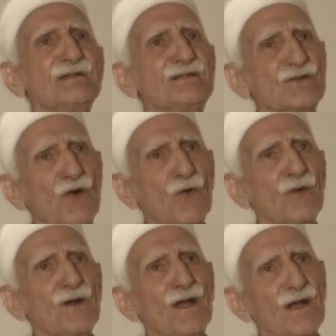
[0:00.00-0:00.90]
its
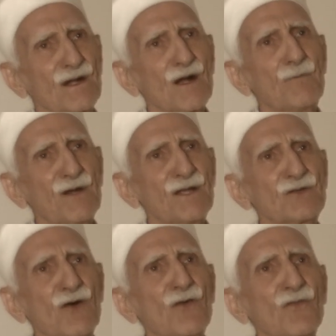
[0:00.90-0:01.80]
own
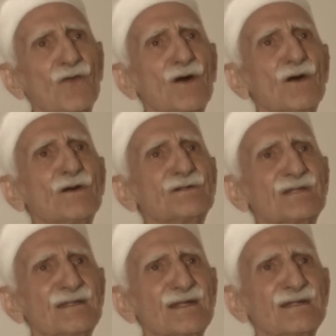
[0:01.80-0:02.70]
couplet of
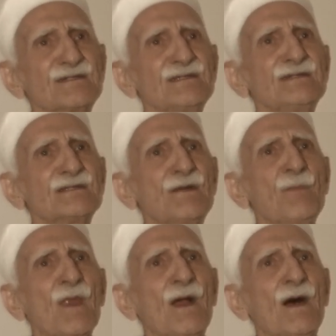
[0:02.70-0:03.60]
sentences.
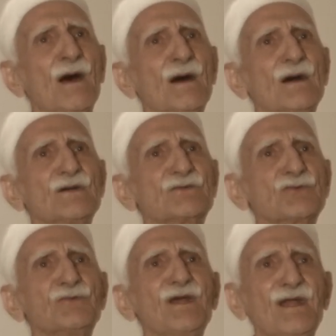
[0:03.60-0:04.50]

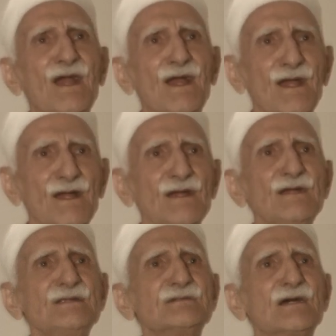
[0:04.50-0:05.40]
So the Geh
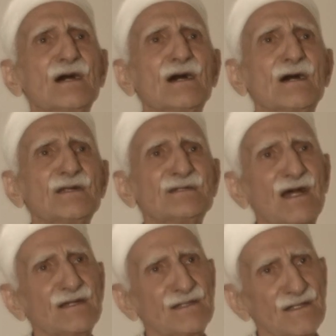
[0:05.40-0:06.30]
is
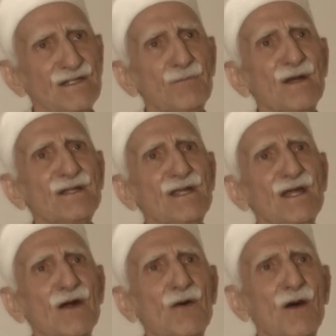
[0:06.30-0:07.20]
recited
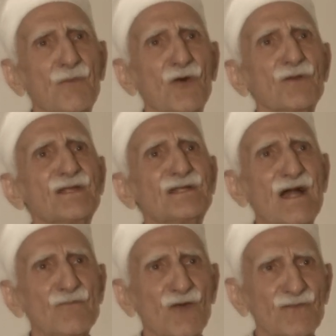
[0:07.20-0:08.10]
depending upon the
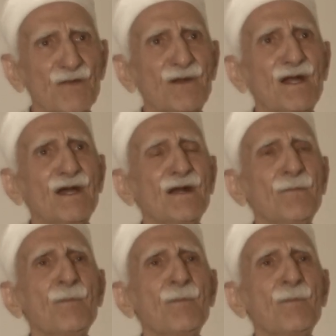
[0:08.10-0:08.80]
time of the prayer.